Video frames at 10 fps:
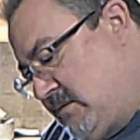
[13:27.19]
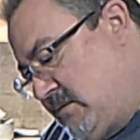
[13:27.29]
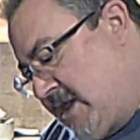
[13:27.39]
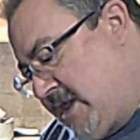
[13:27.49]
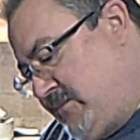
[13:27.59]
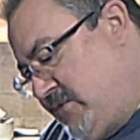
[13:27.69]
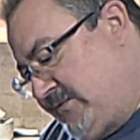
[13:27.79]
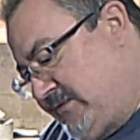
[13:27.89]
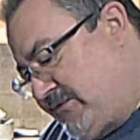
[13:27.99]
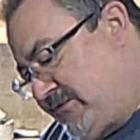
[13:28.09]
glad I'm using
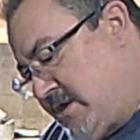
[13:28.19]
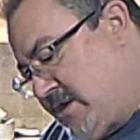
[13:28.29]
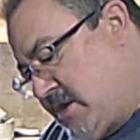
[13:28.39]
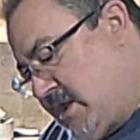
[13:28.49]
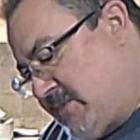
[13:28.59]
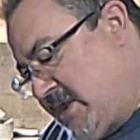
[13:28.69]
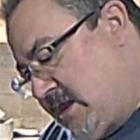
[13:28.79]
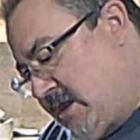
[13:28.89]
the strainer and not my hand